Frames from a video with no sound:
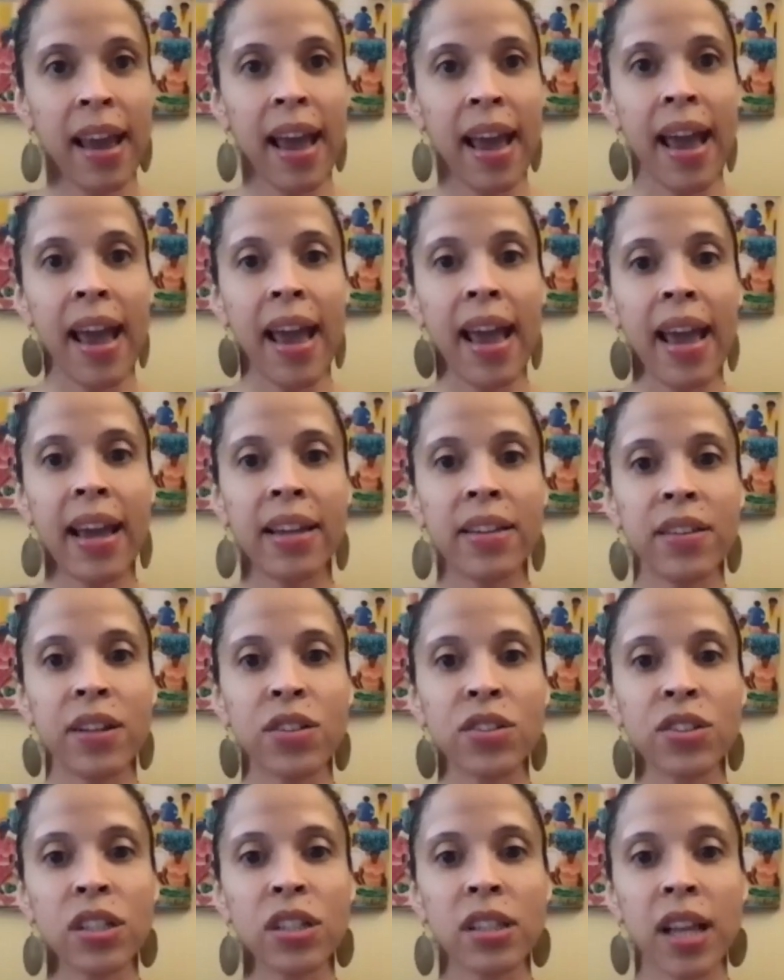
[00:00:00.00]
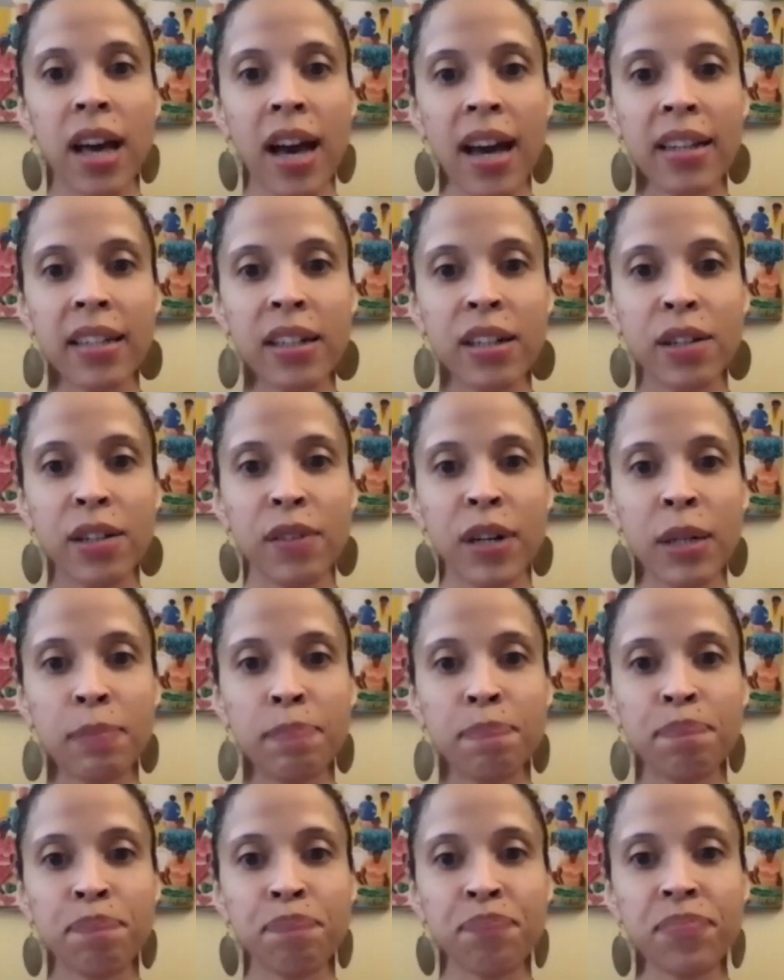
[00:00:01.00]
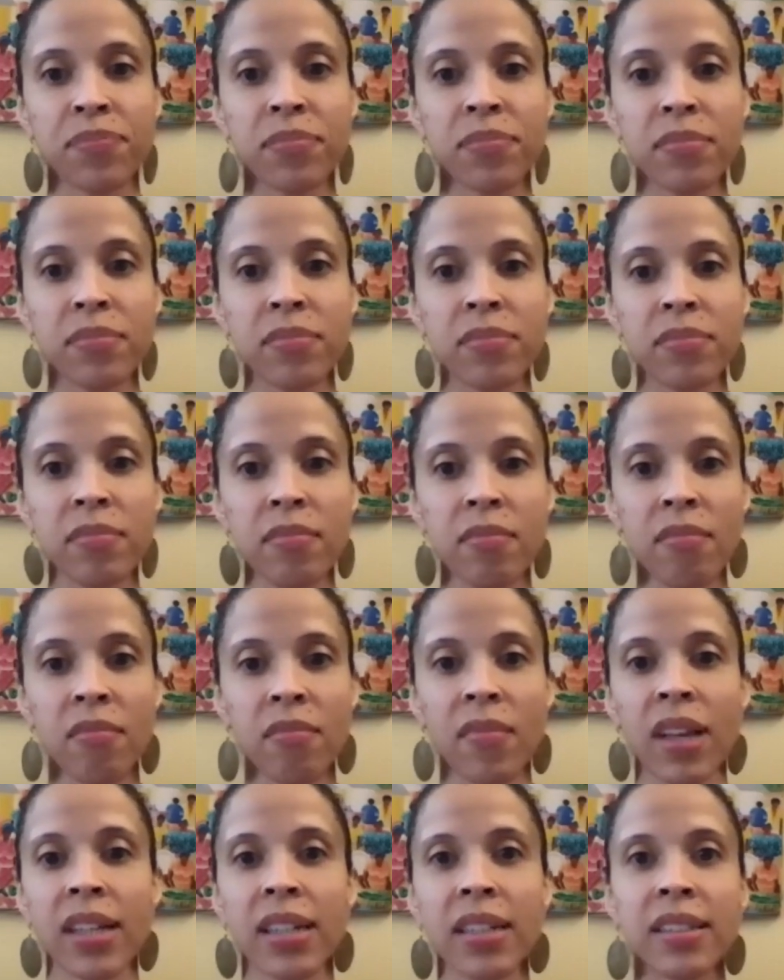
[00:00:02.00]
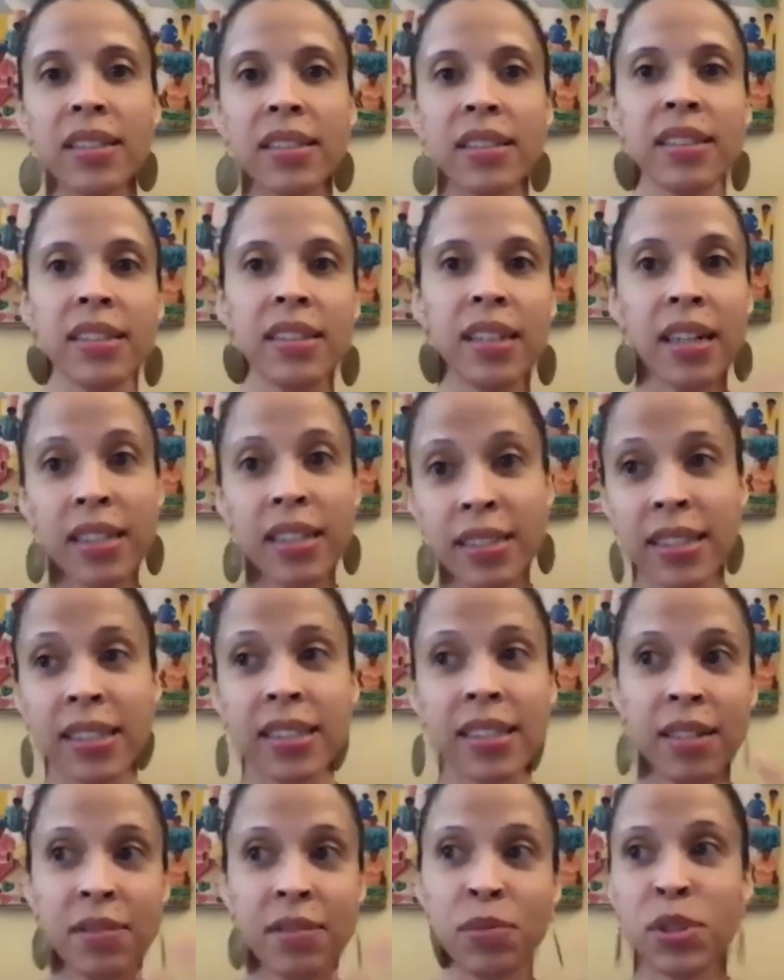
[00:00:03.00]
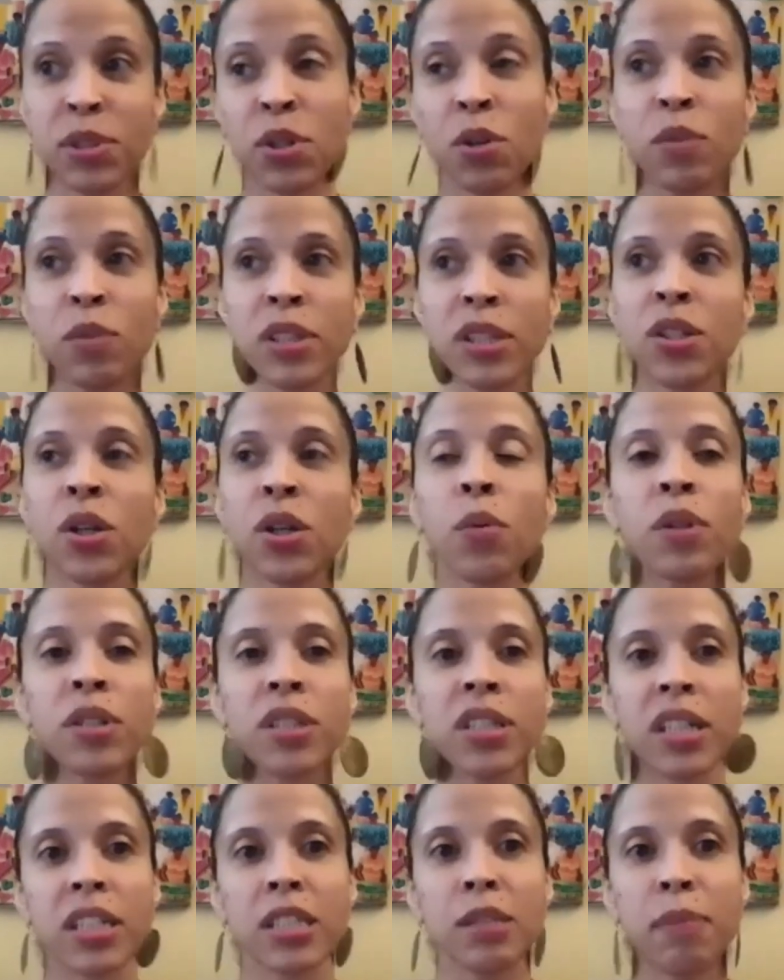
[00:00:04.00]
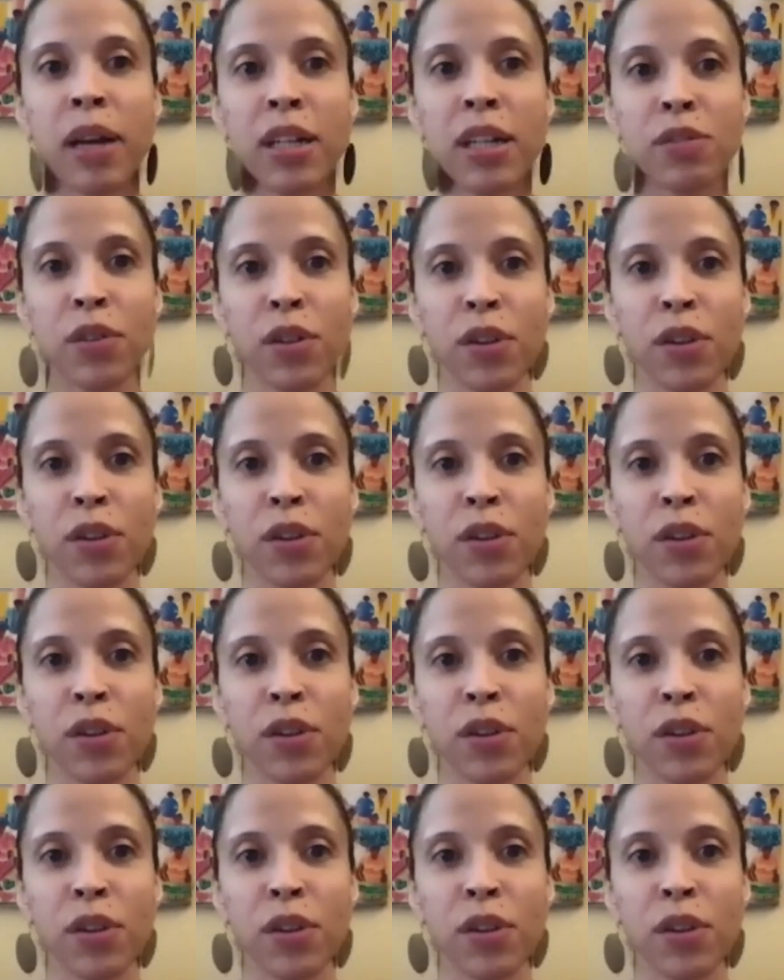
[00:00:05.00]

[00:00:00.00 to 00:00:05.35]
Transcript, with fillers: And there's a lot of um, un- we don't really know what to expect for the